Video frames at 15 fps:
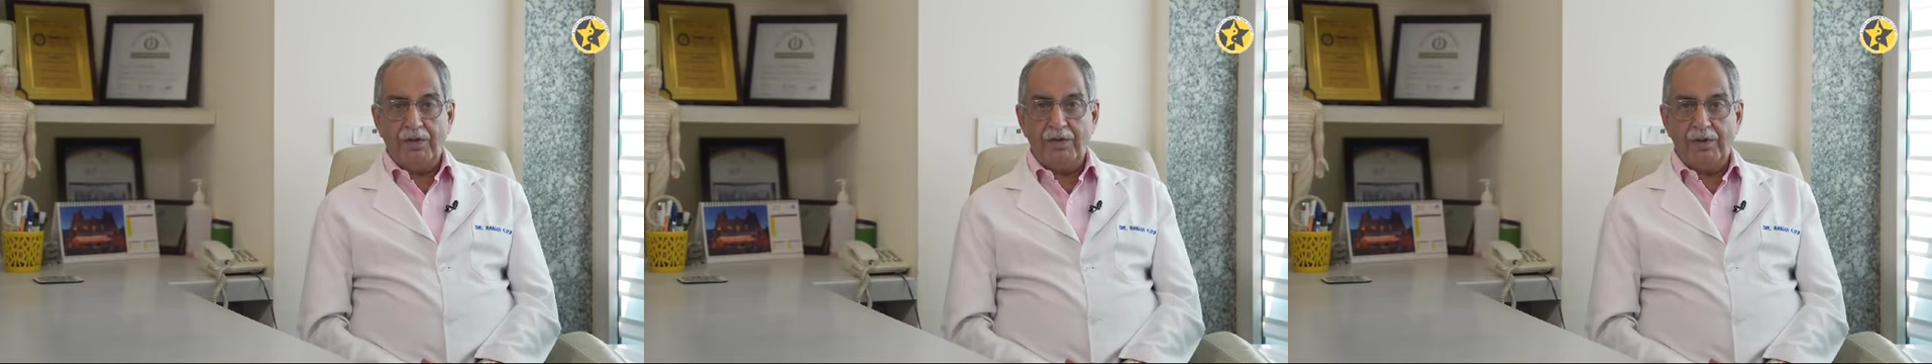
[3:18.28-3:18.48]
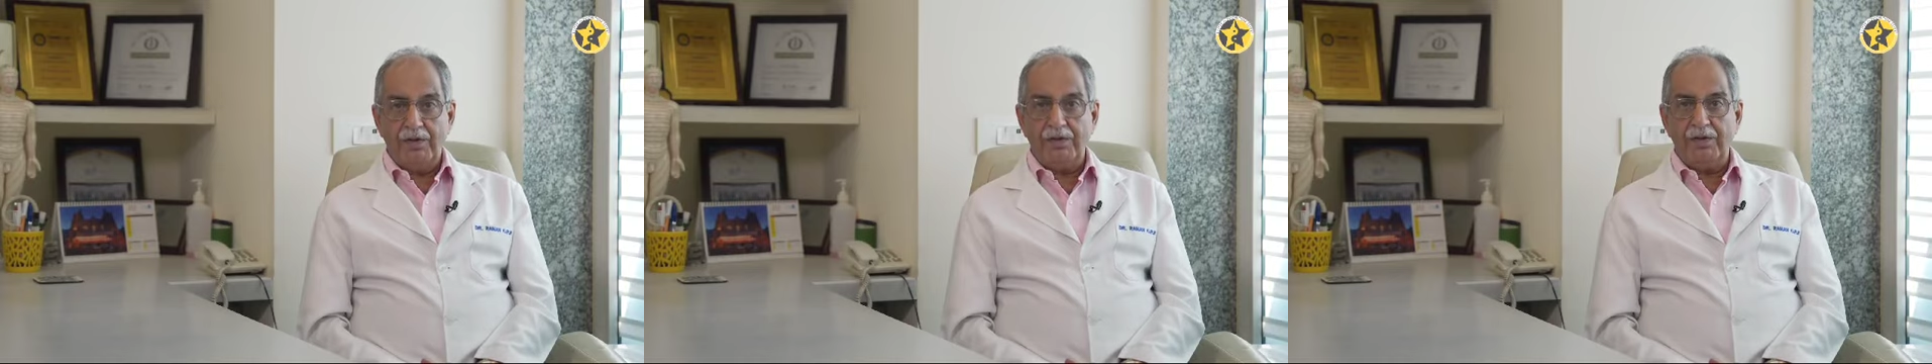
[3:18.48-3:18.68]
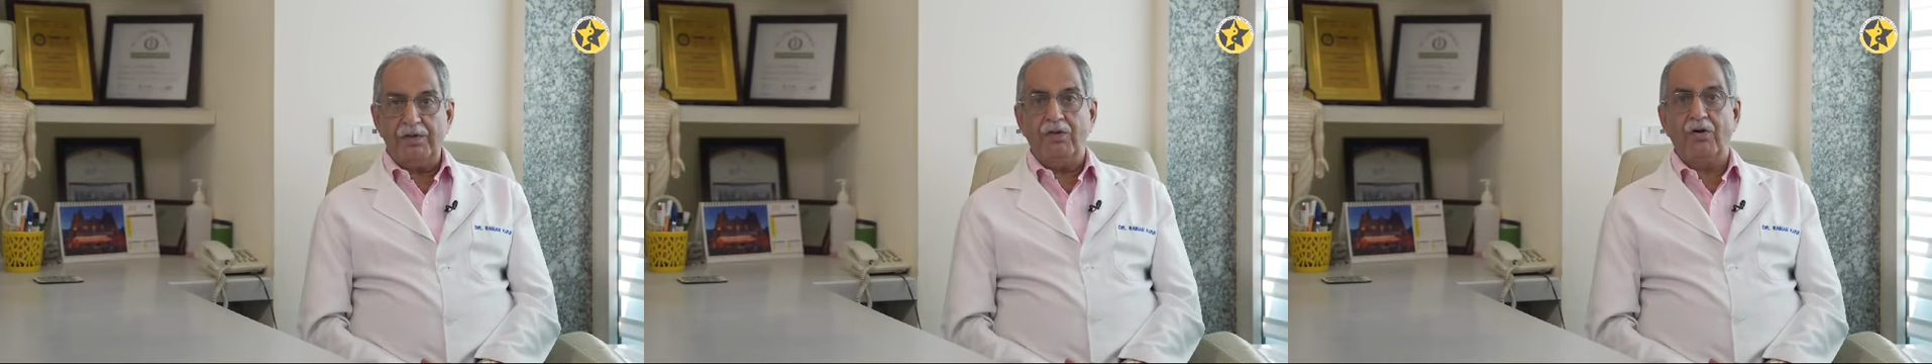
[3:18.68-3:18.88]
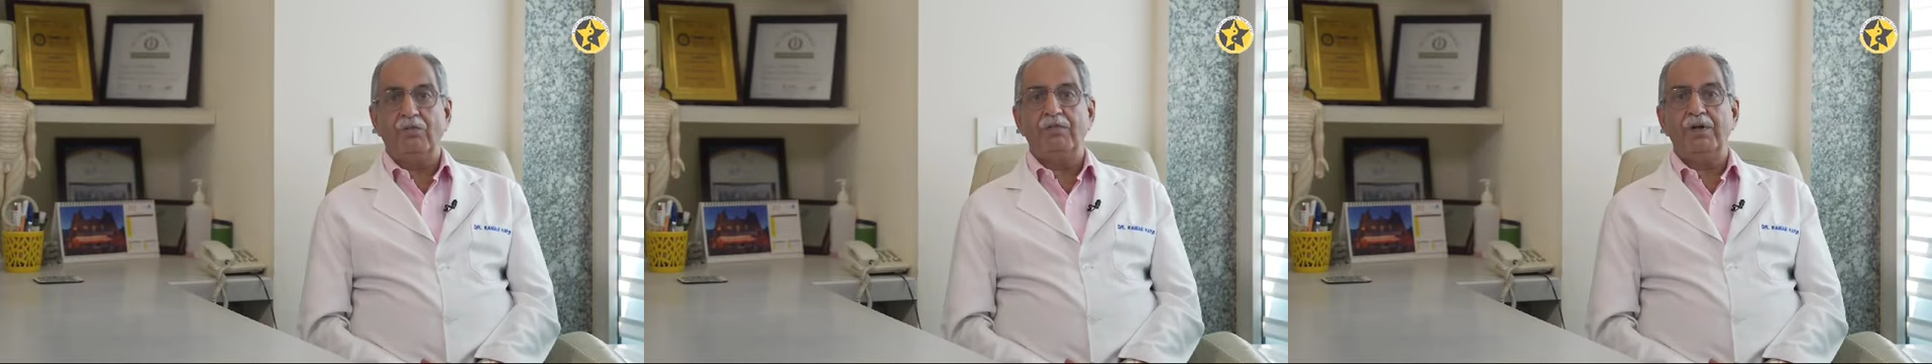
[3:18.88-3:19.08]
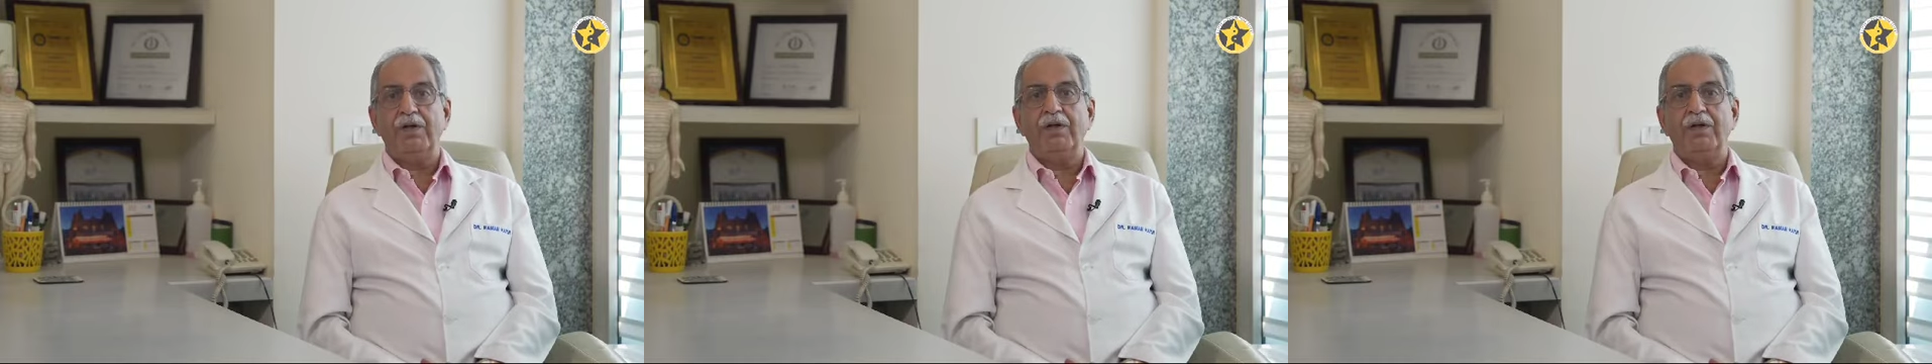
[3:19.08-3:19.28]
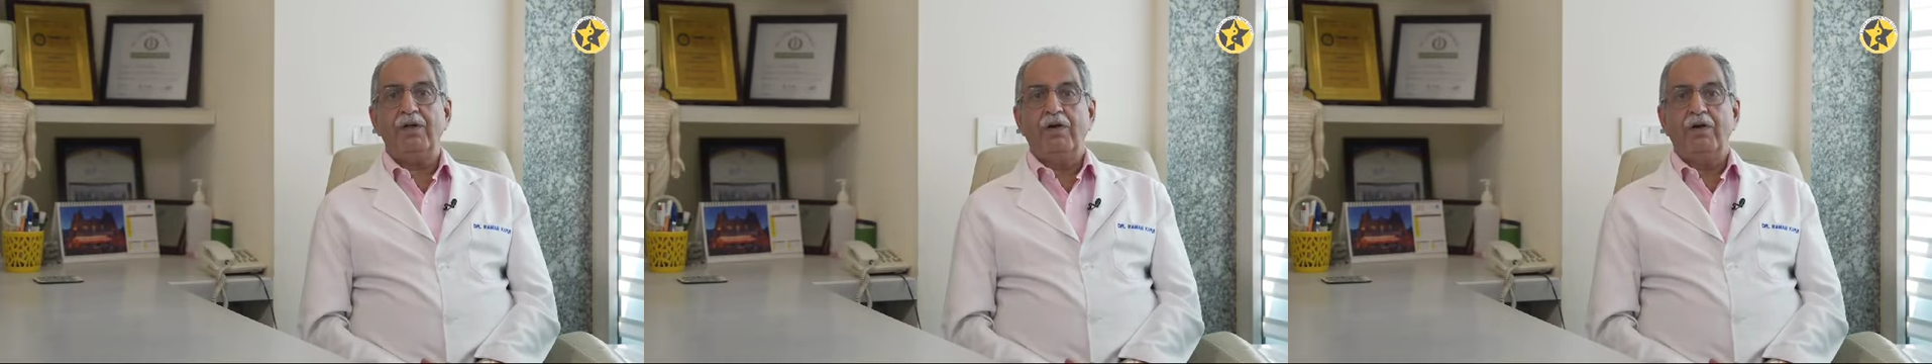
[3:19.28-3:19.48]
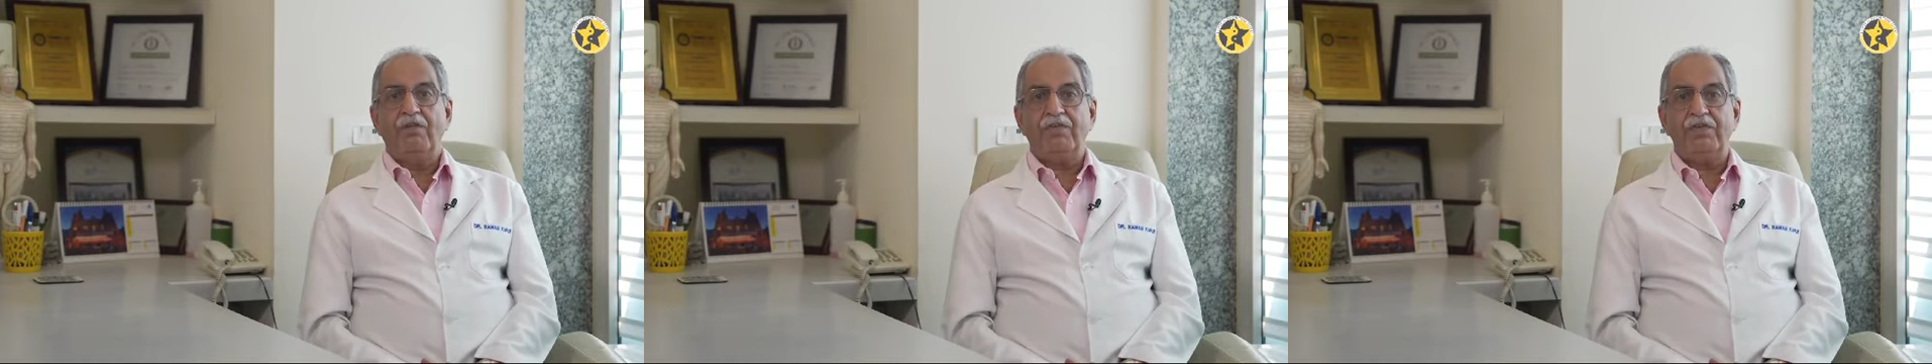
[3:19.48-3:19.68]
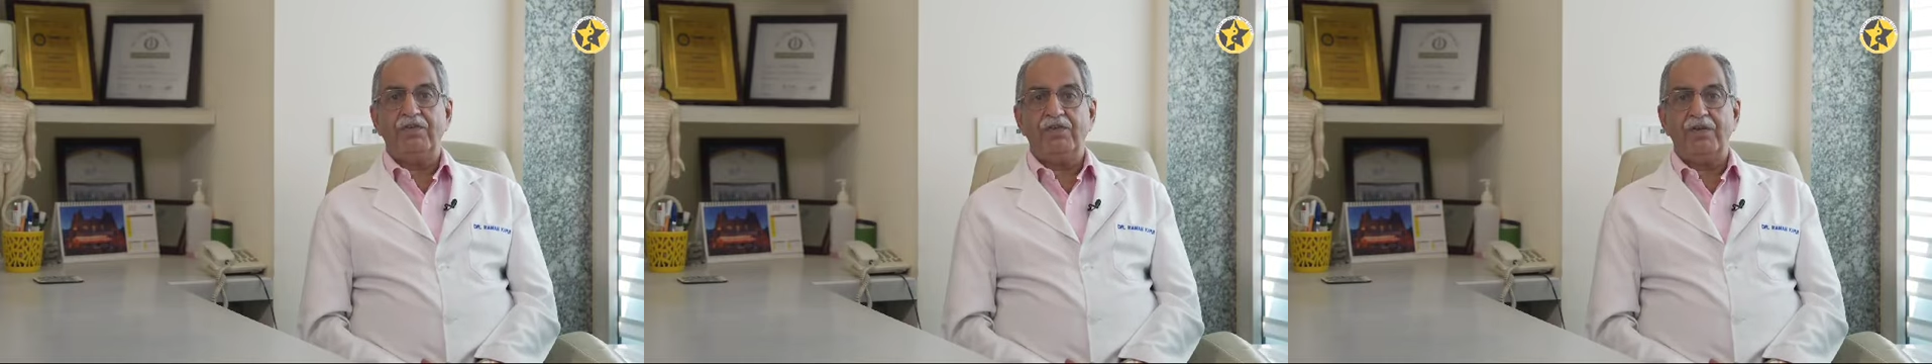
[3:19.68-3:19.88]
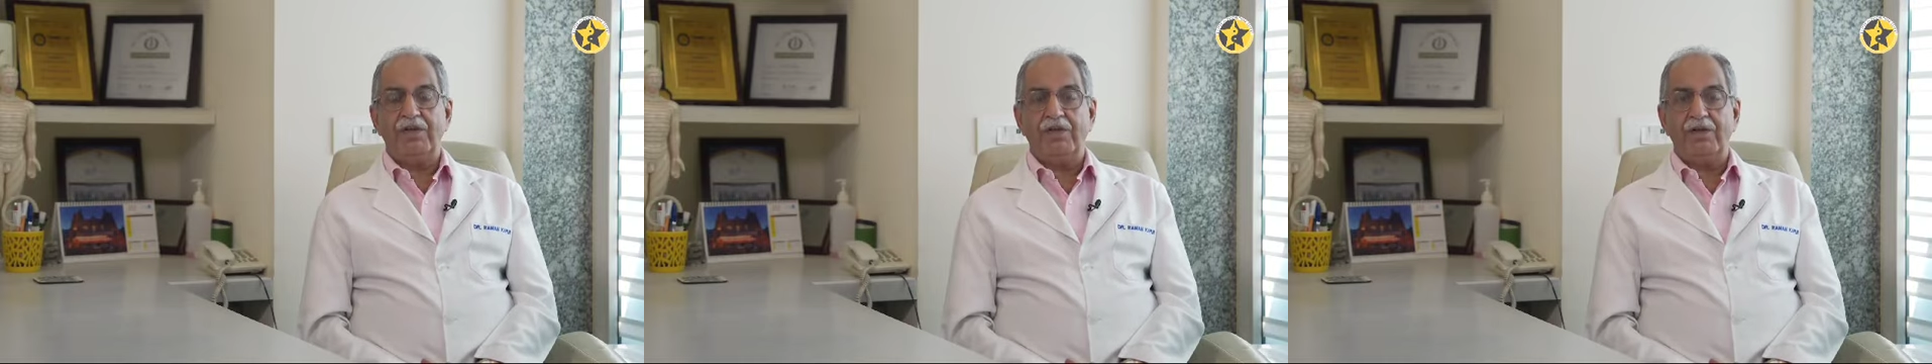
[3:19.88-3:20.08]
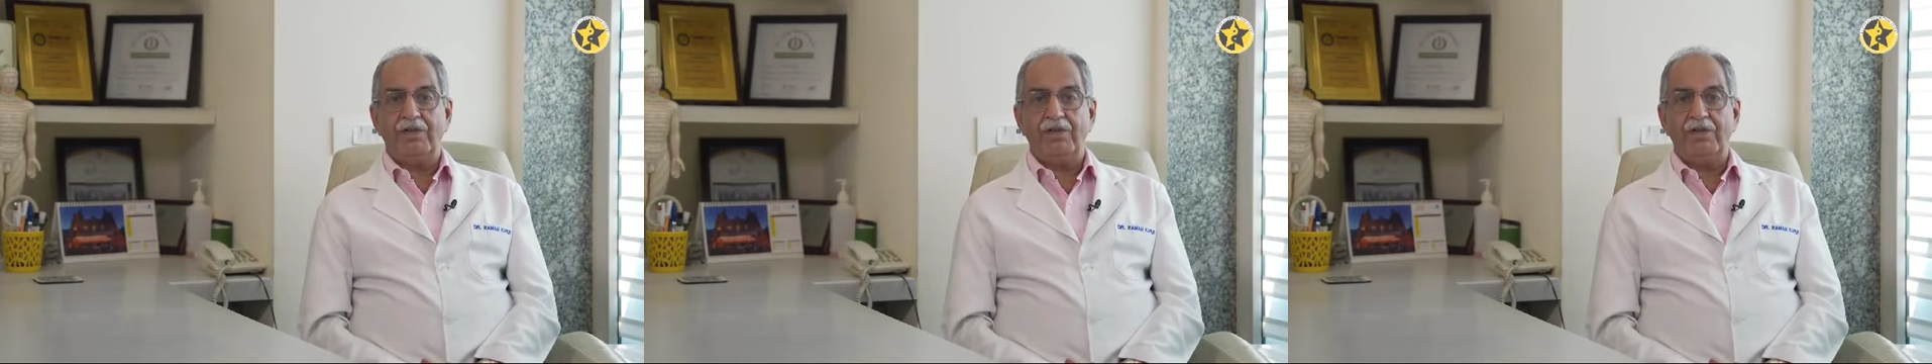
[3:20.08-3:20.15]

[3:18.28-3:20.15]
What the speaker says: The Indian government officially